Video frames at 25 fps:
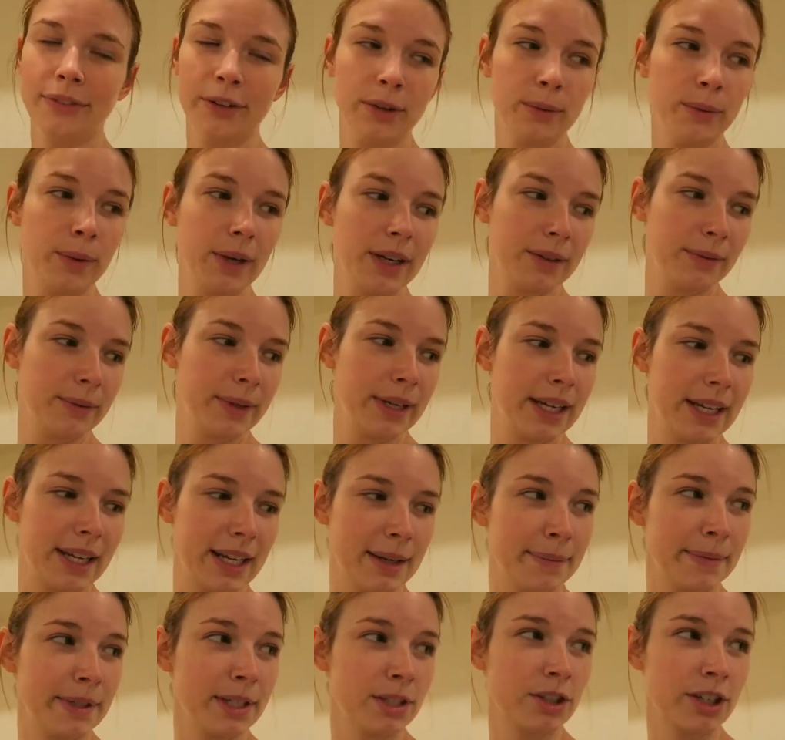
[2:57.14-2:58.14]
for 1 week,
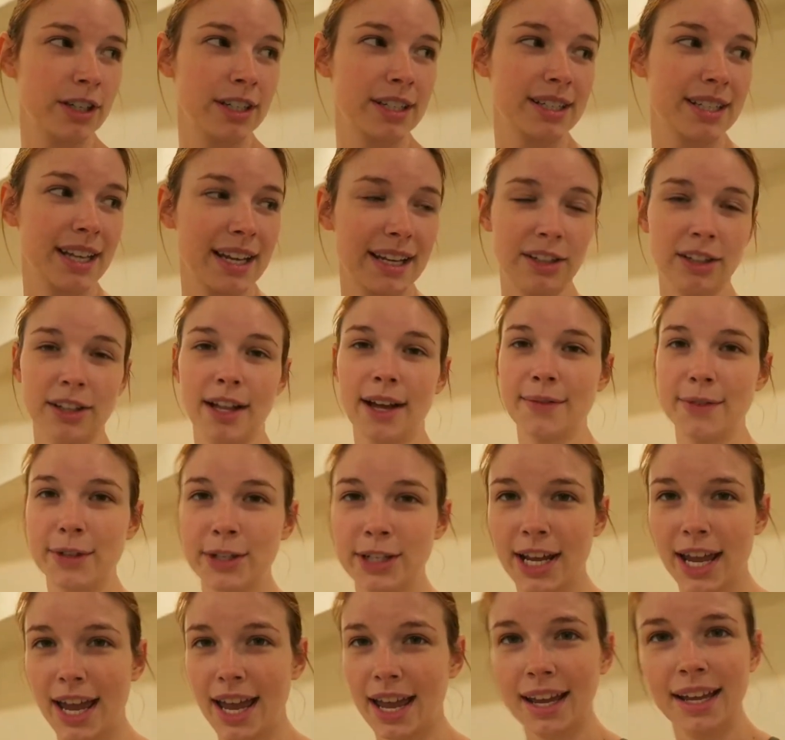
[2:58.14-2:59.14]
I'm gonna try to cycle
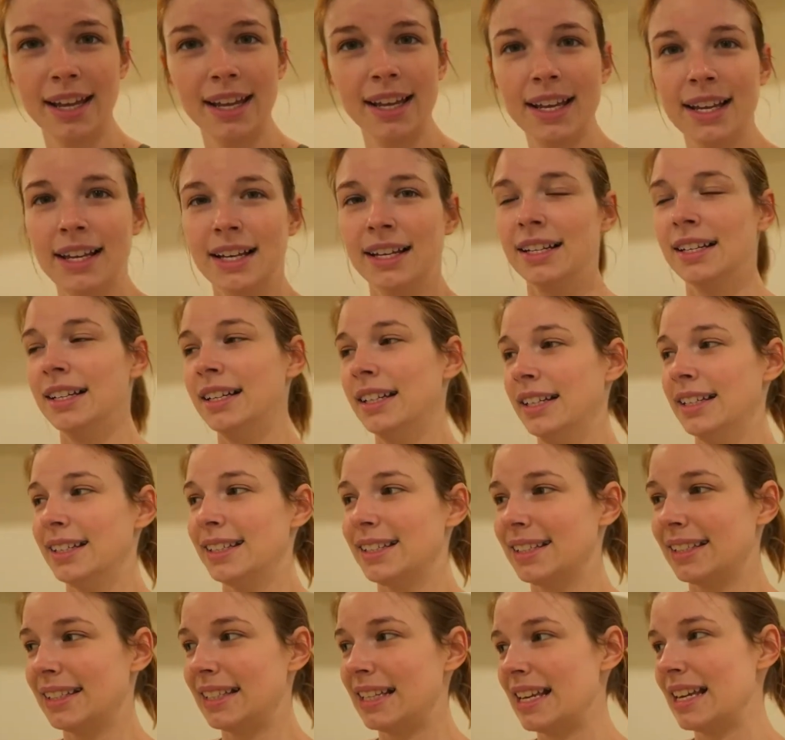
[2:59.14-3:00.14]
every day,
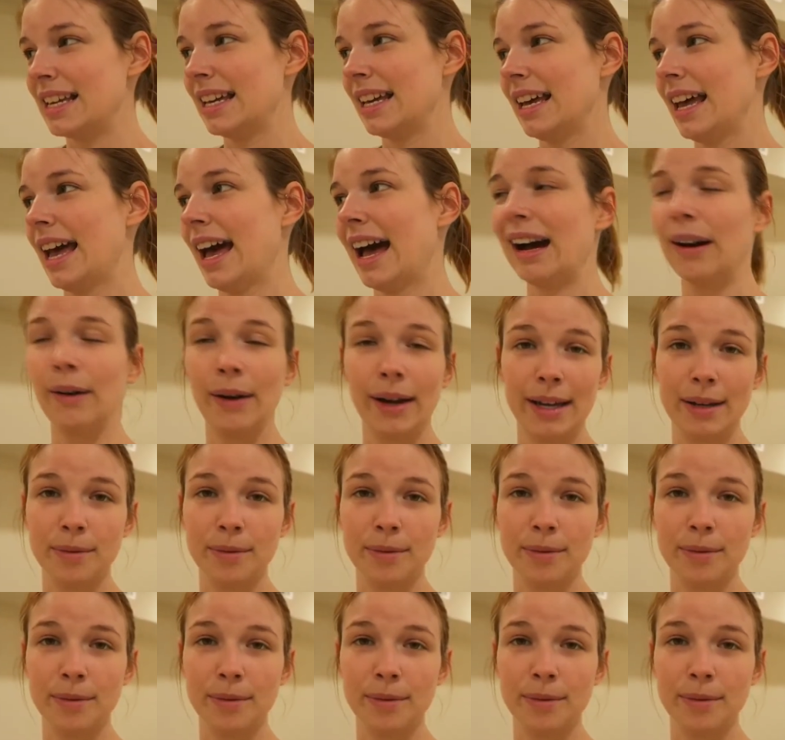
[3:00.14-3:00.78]
see how I